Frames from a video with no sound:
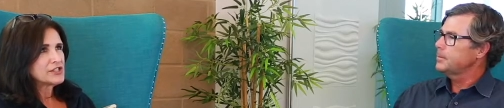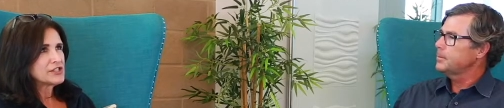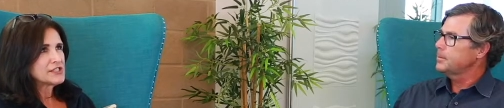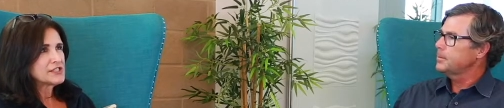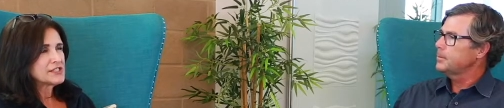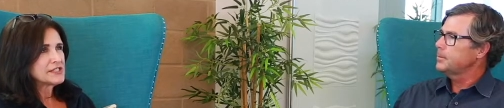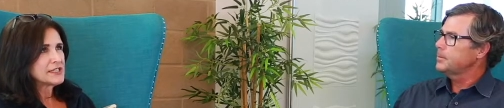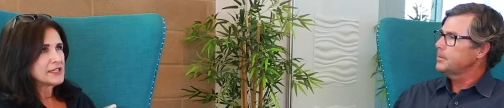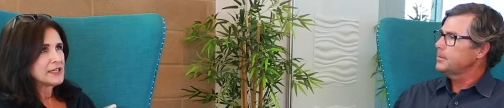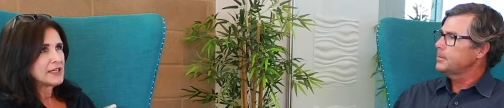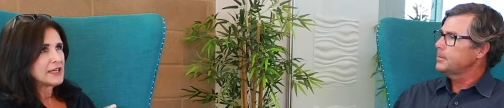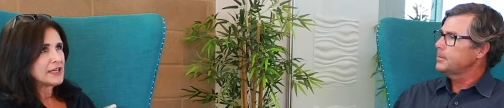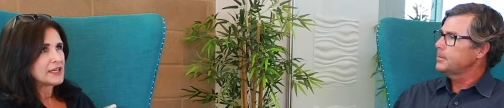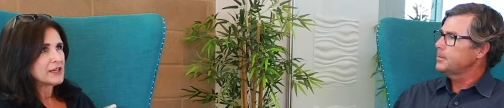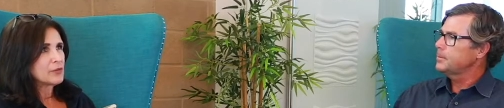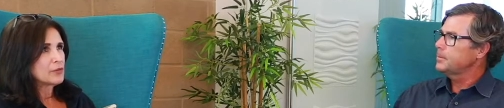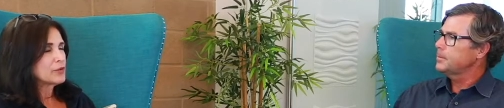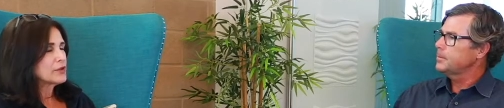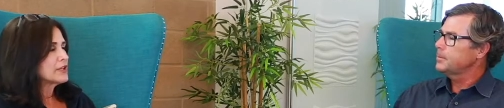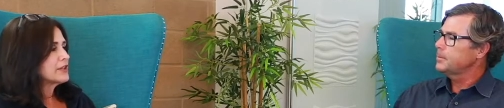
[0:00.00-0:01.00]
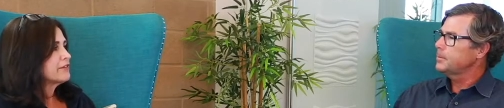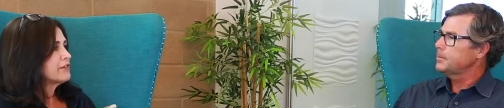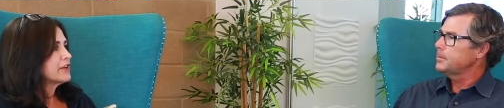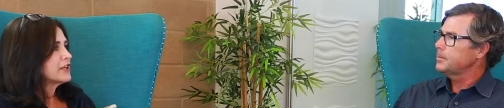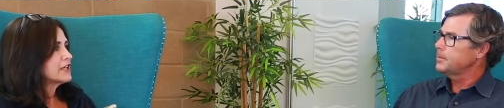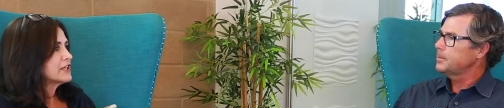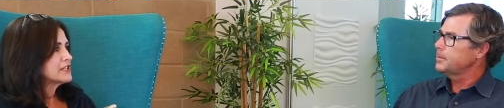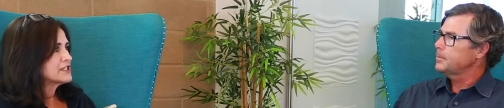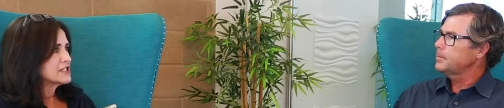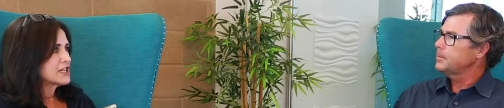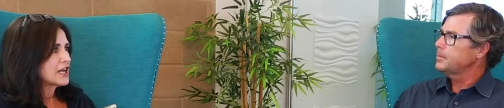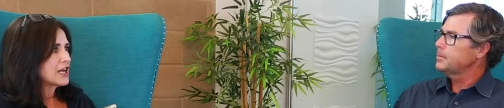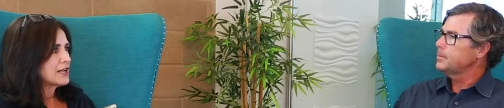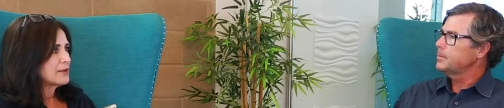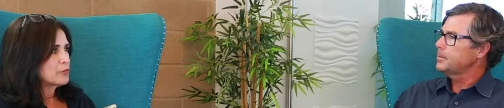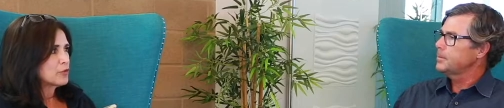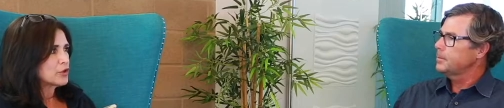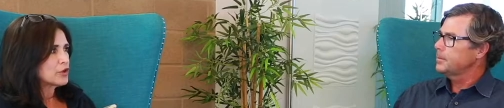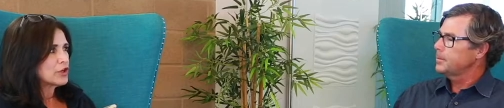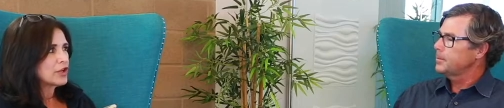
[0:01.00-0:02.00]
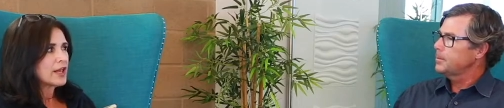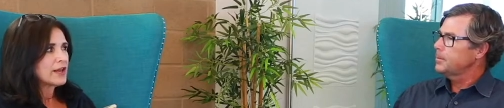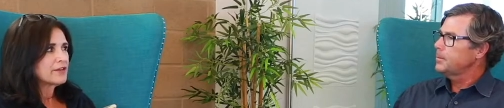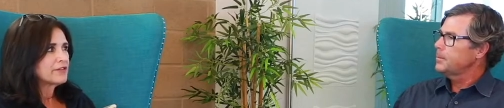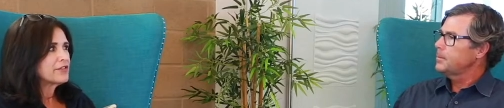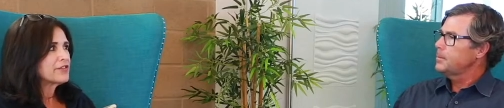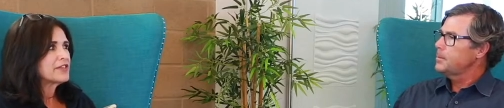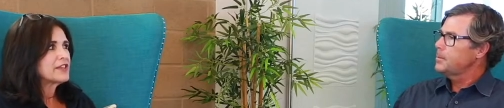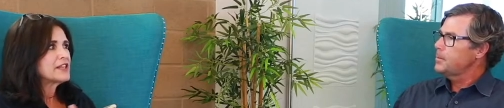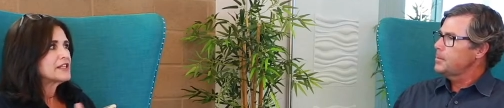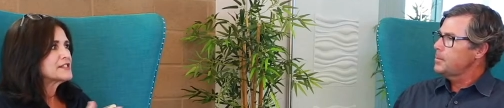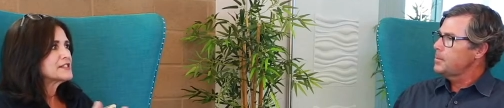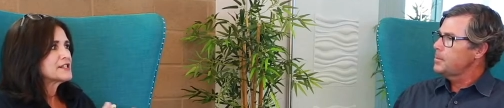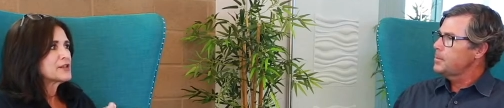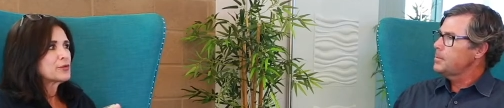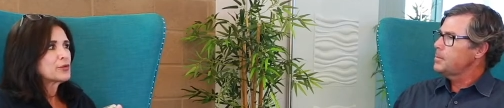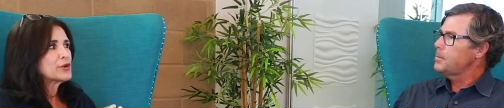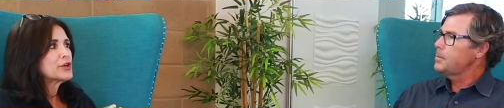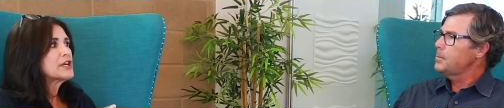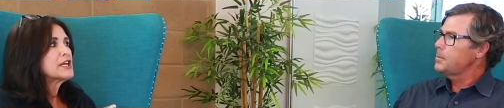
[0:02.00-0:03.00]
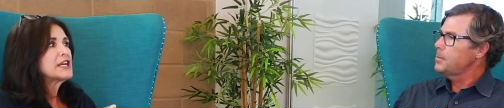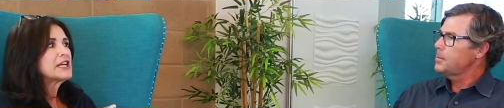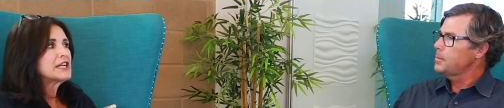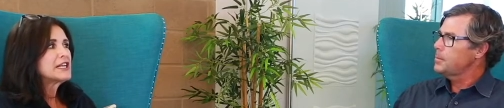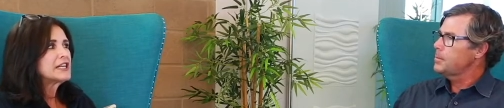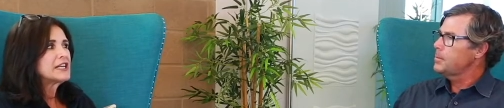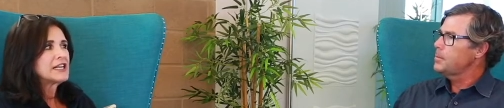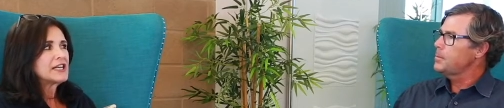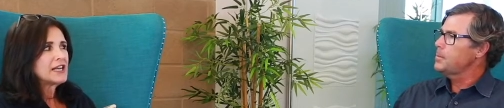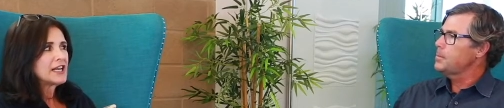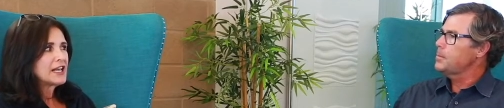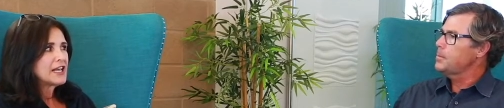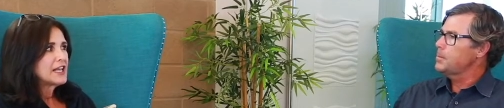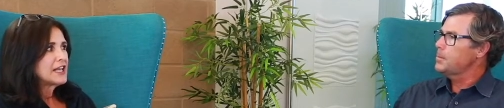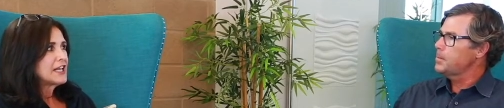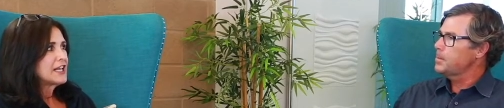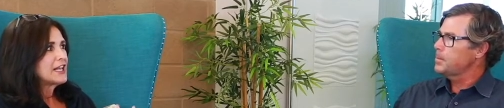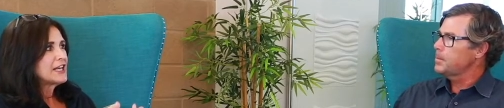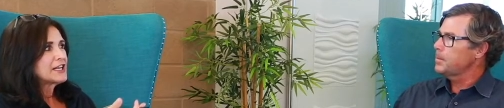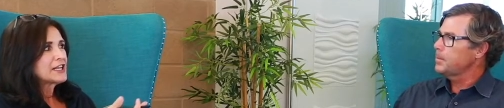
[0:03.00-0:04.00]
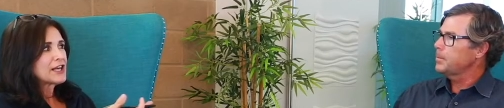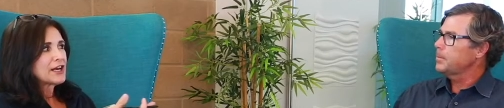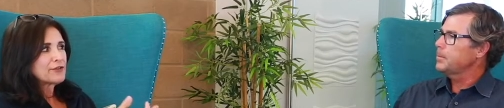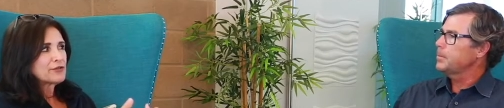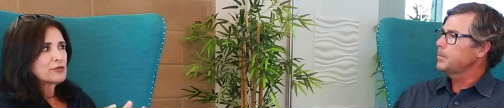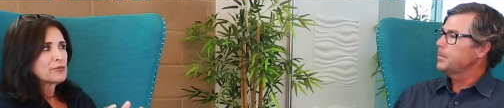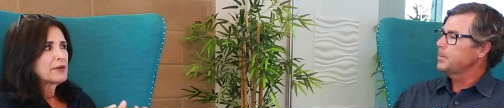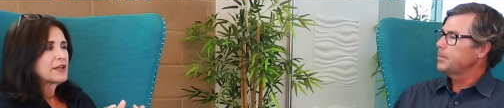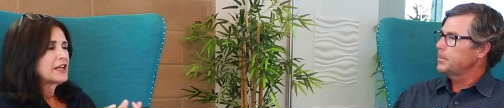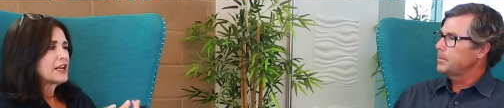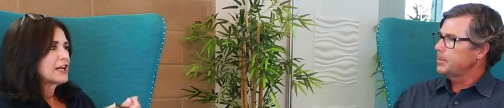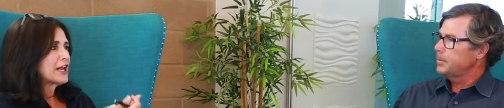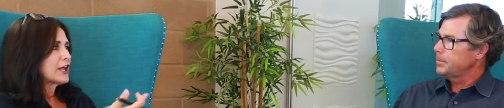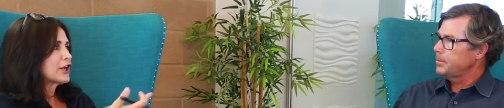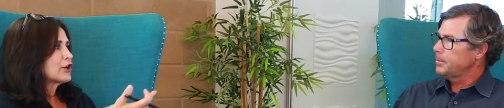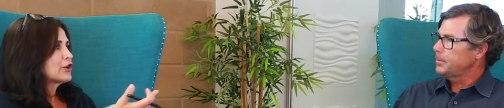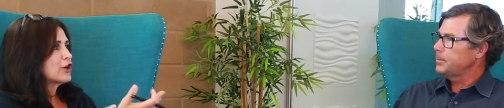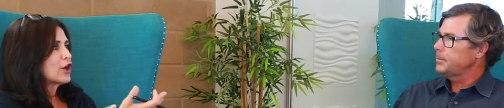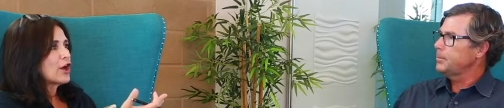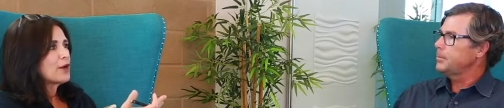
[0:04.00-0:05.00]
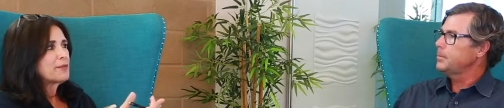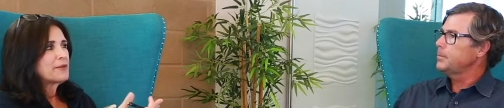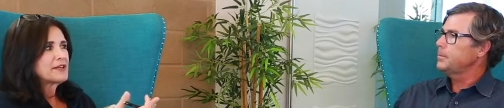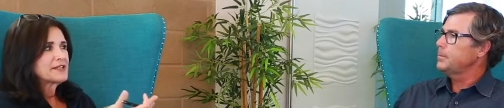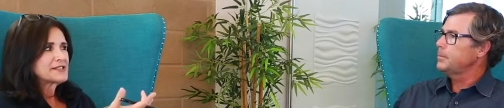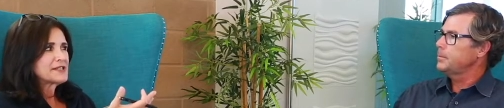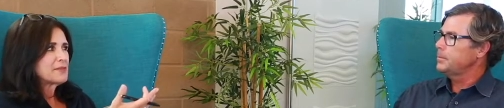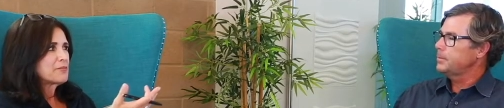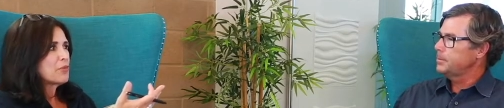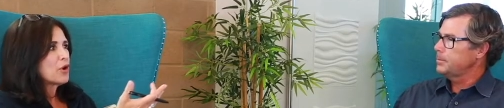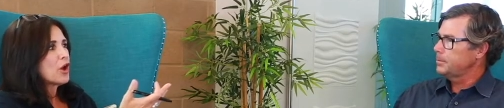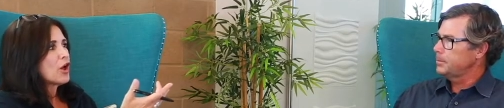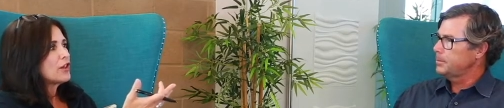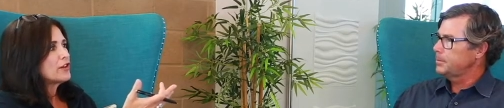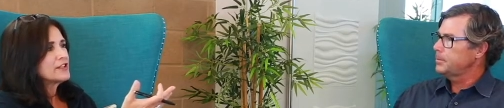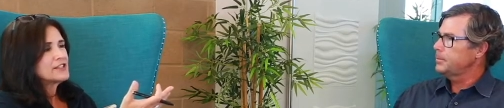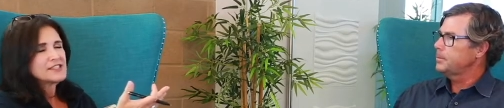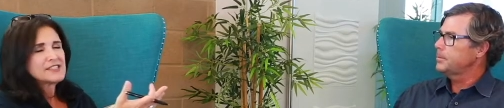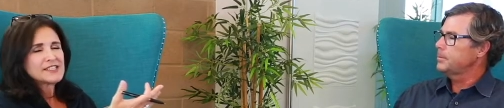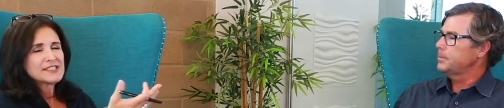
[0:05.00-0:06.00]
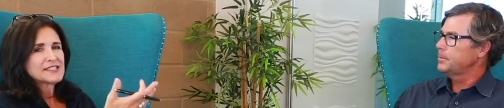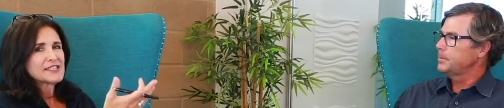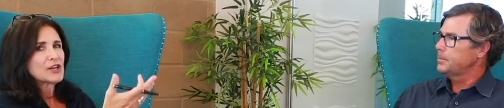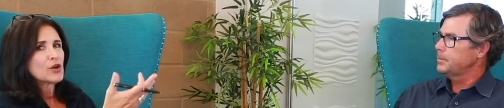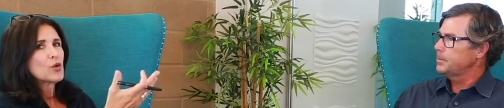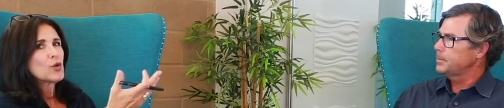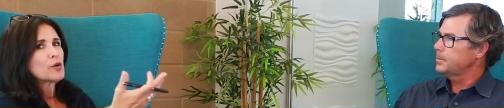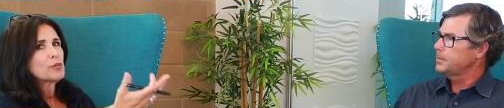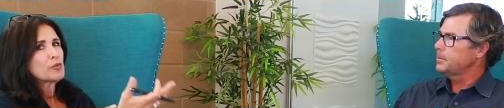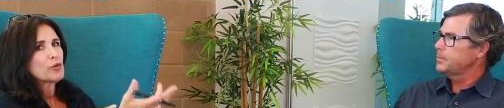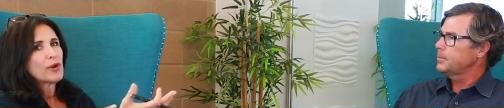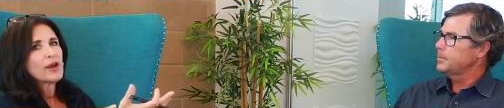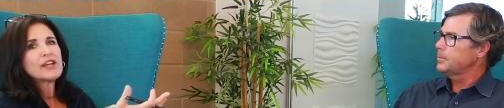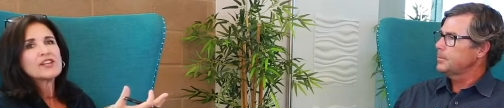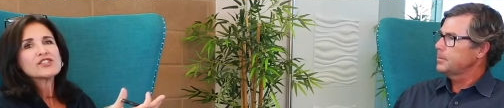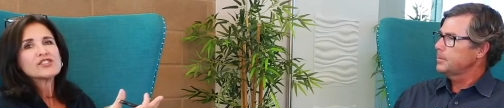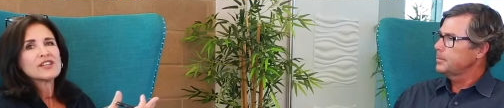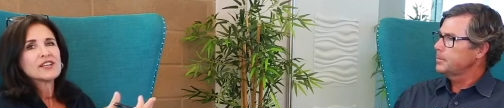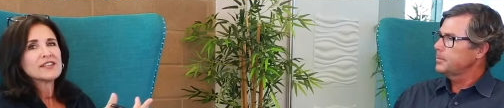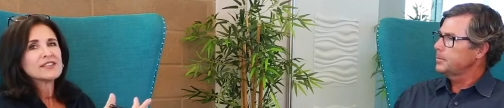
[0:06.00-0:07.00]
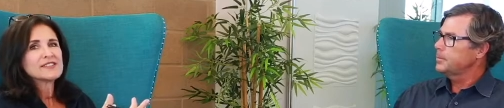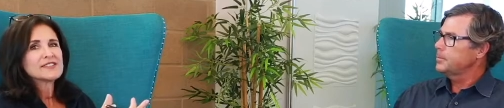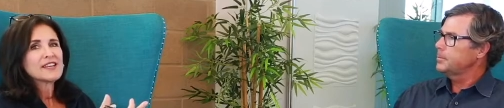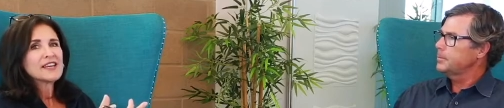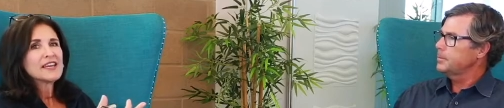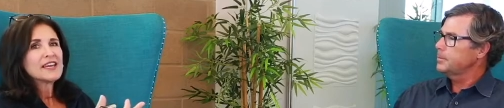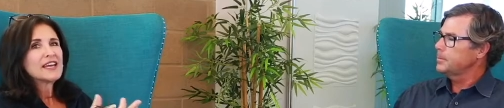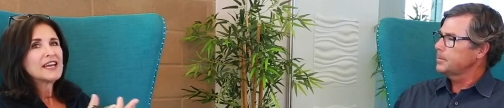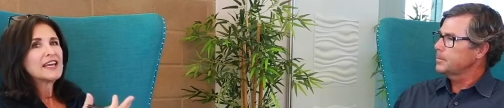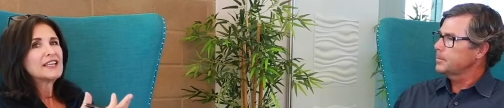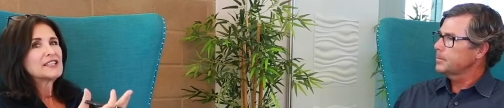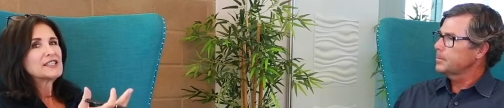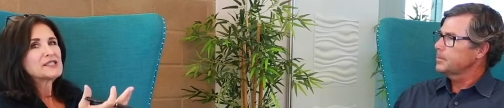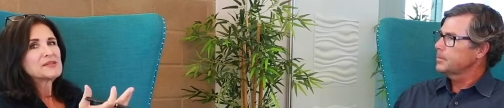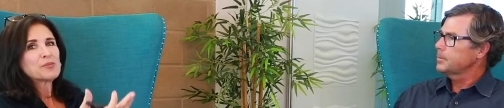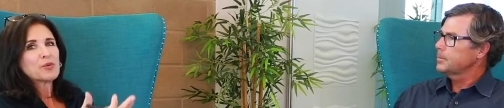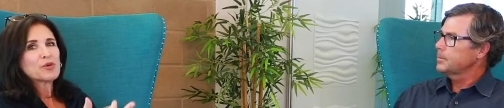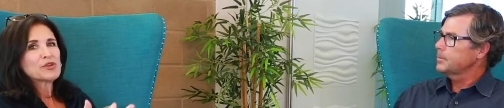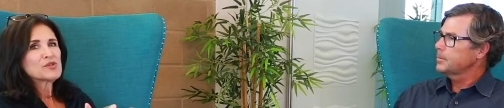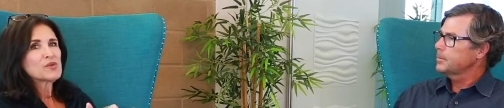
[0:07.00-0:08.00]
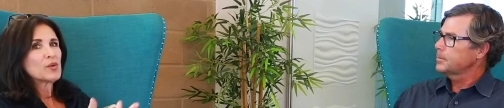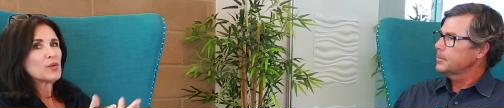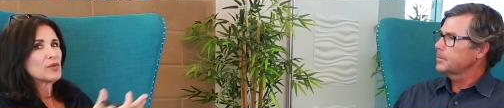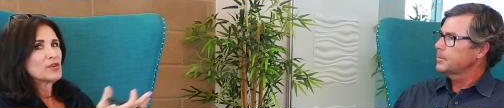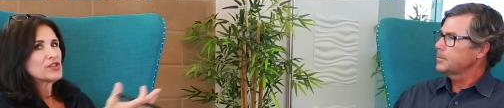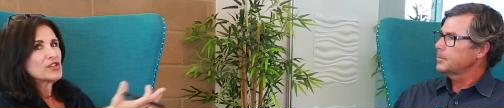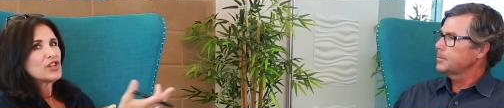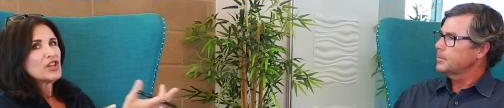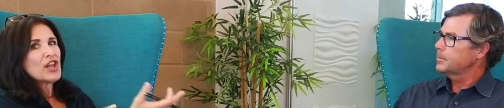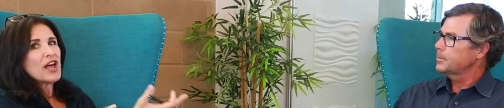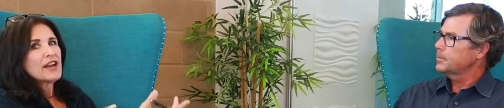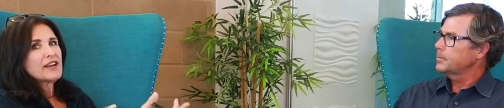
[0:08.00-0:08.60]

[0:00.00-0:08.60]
Speaker 1: I just think we're living in a time where a lot of things that were hidden in government and economics and politics and corporations and the sports, what was it?